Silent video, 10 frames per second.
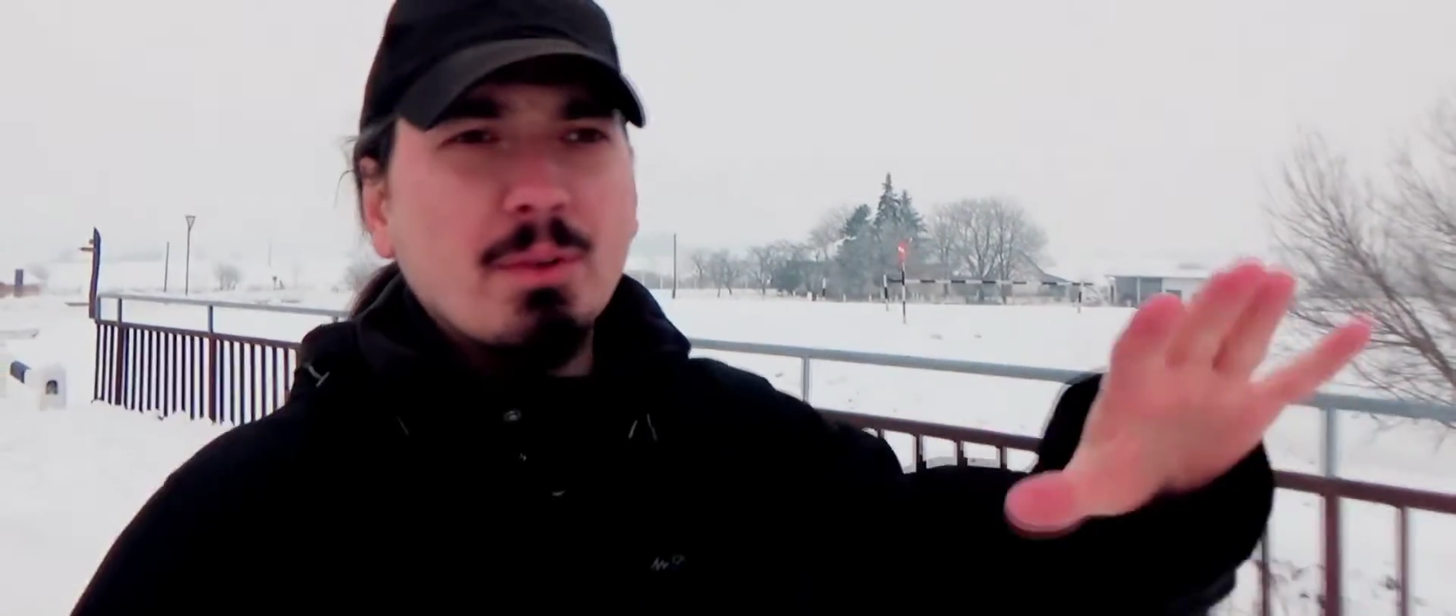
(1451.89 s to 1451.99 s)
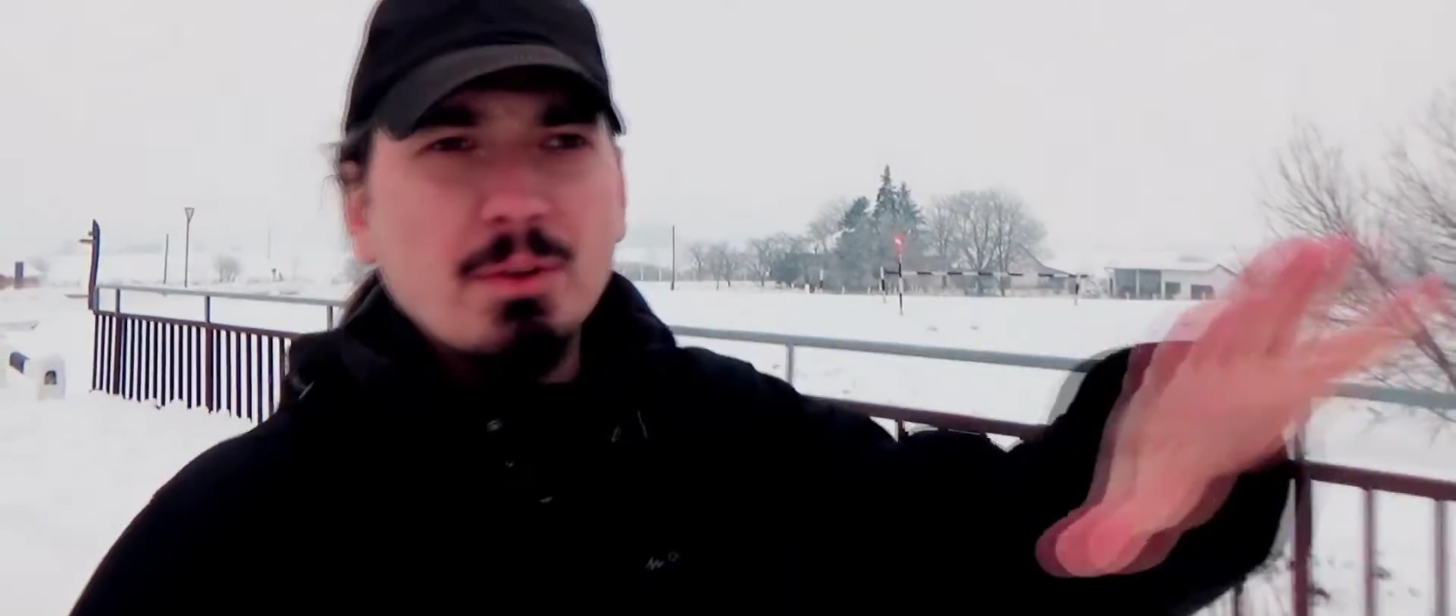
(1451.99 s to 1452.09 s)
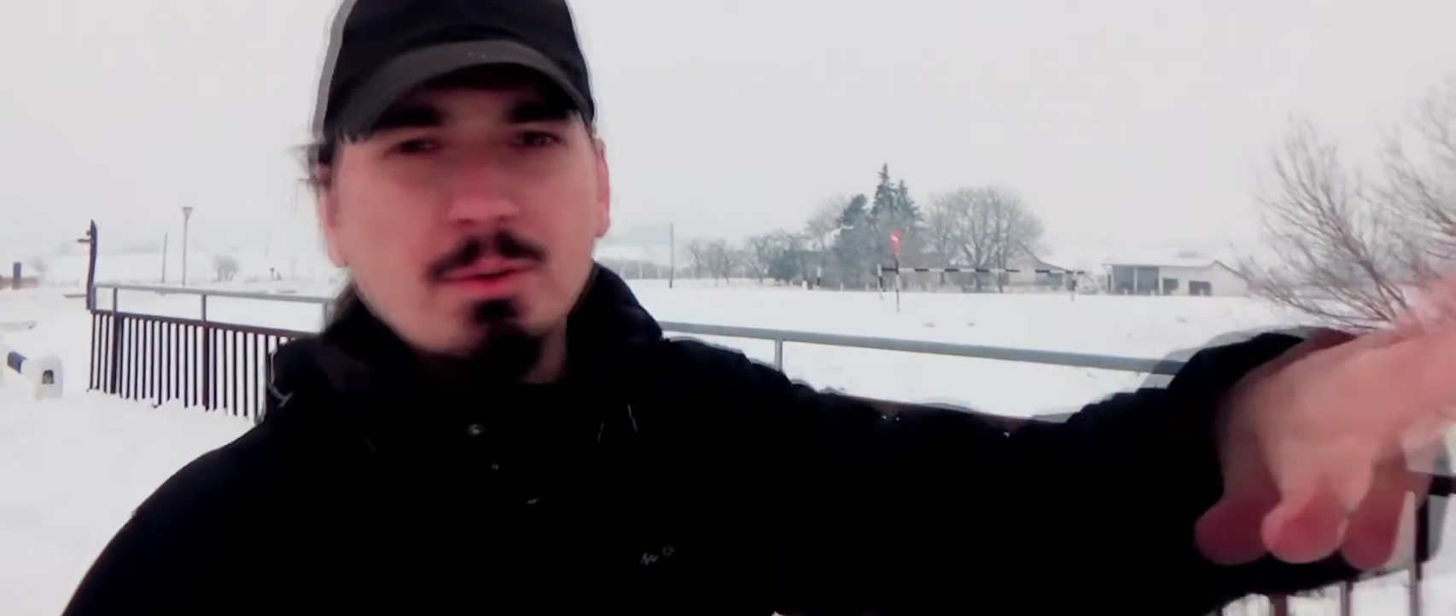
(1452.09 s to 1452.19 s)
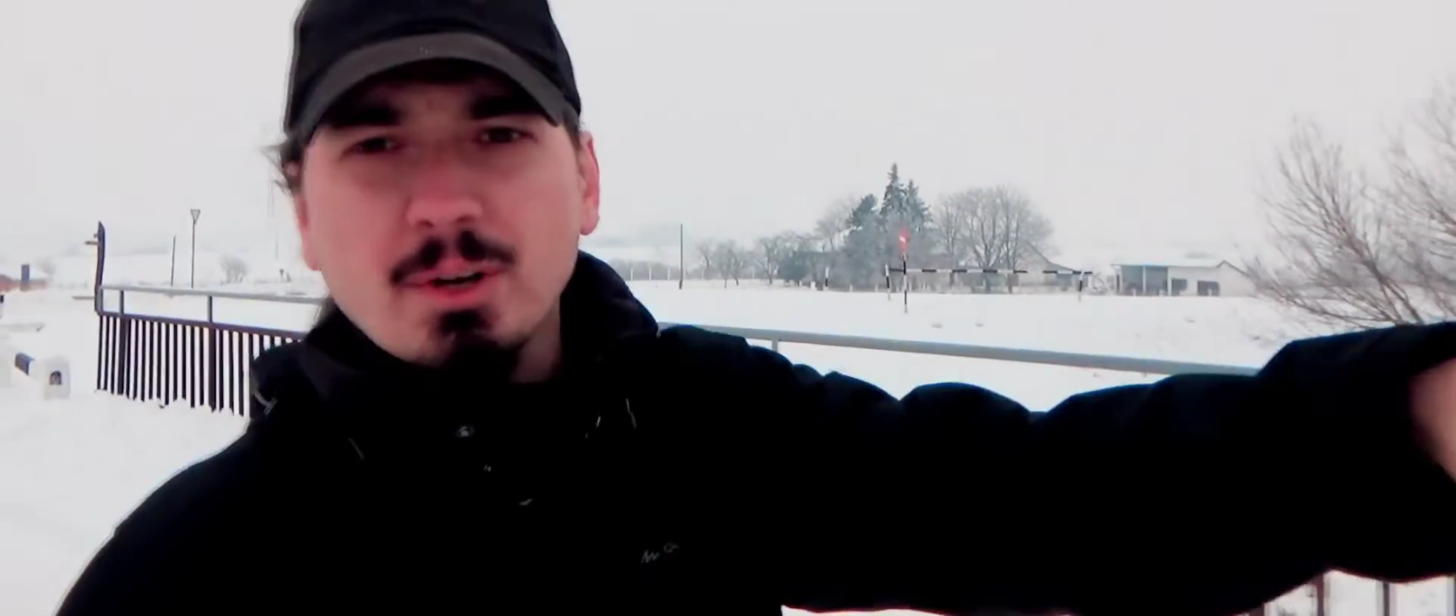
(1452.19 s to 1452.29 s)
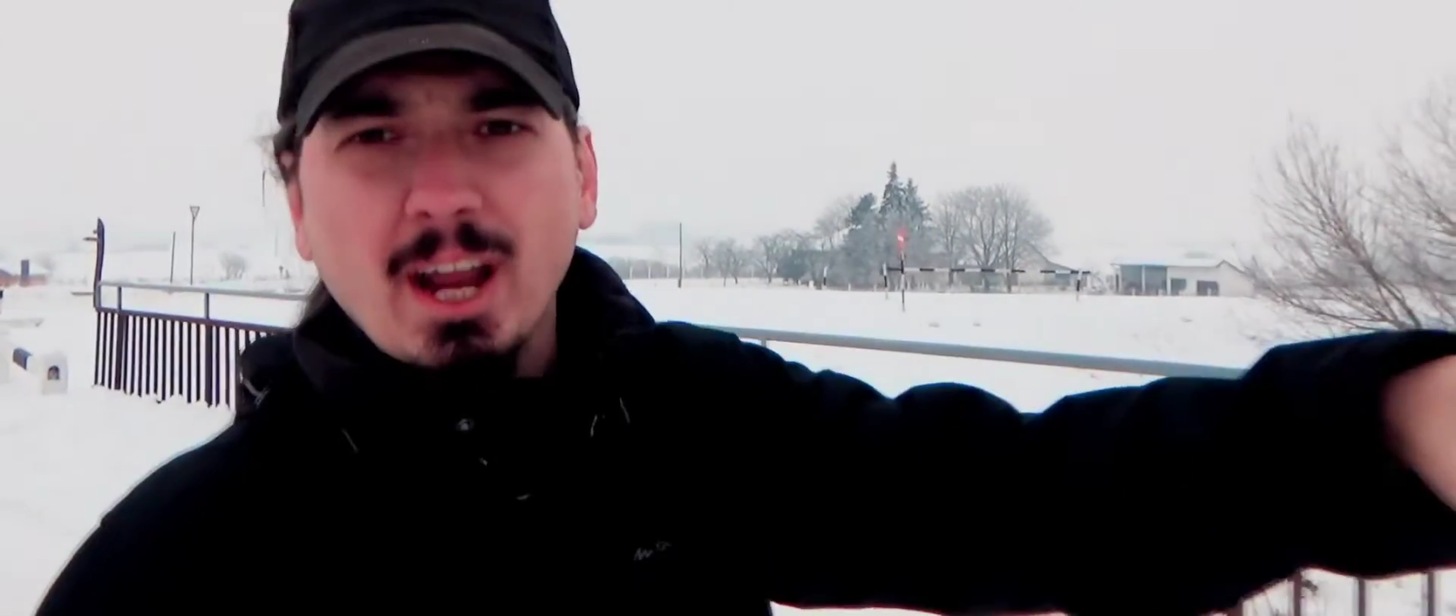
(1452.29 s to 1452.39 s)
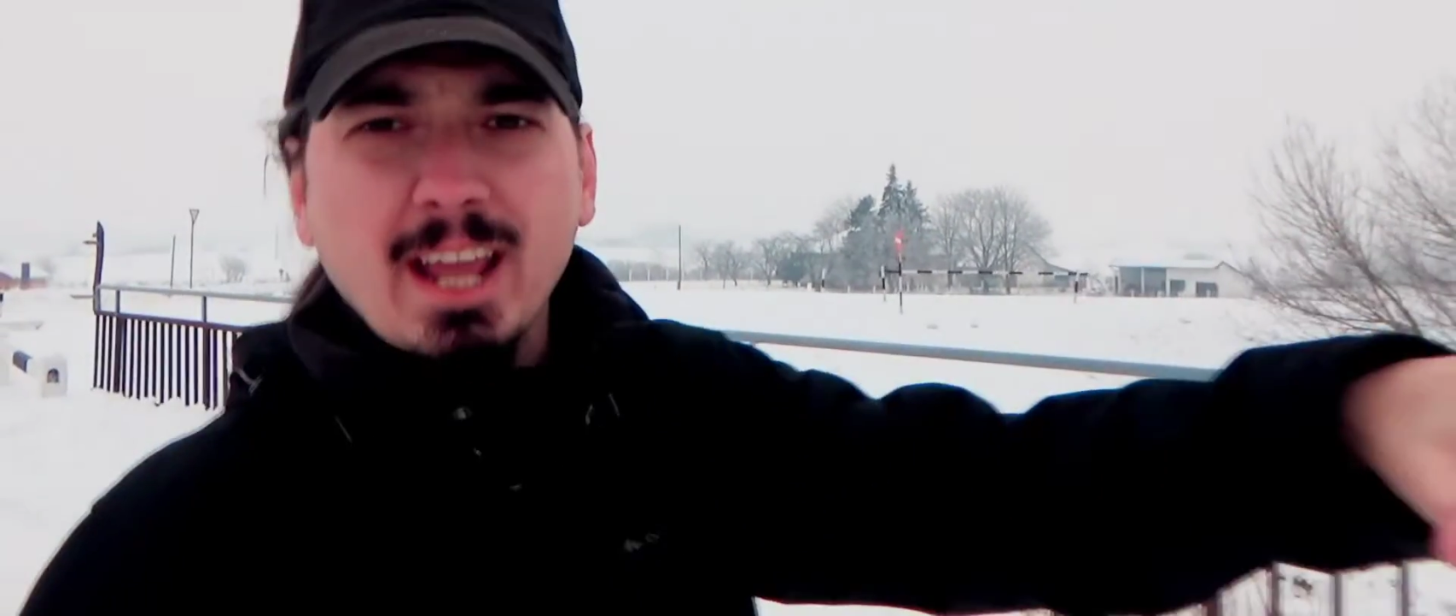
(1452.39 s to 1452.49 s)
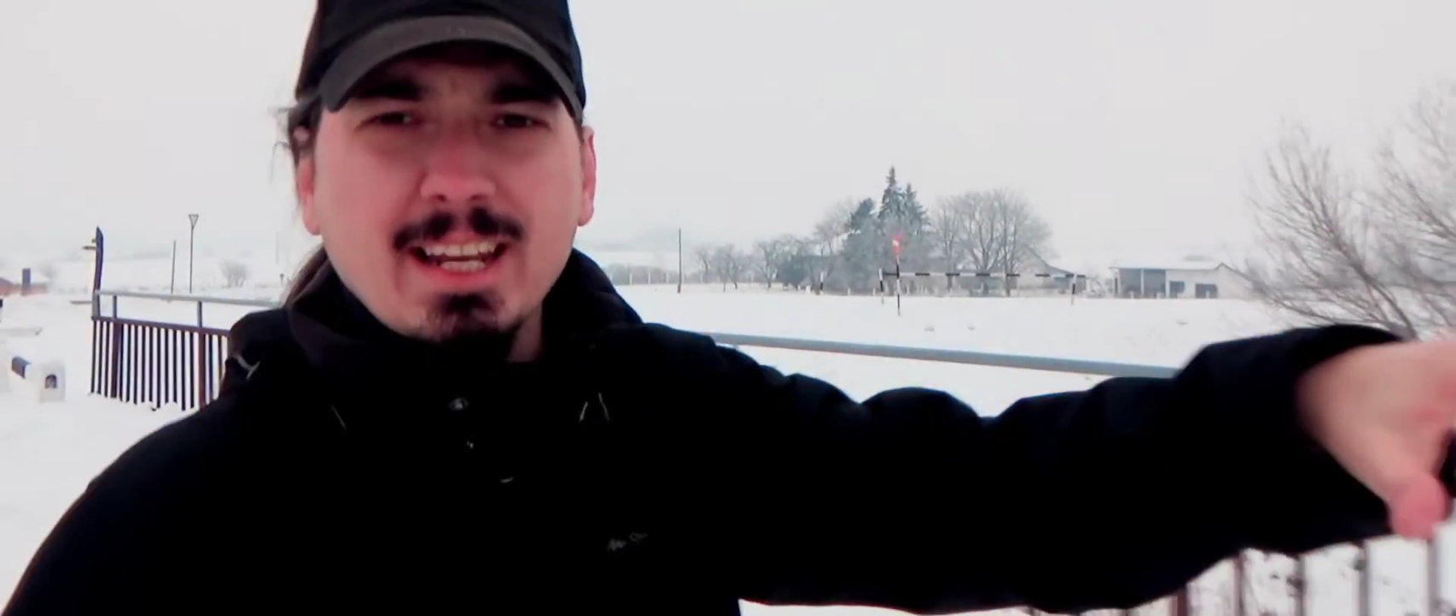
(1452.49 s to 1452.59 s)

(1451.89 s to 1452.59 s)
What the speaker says: Ukraine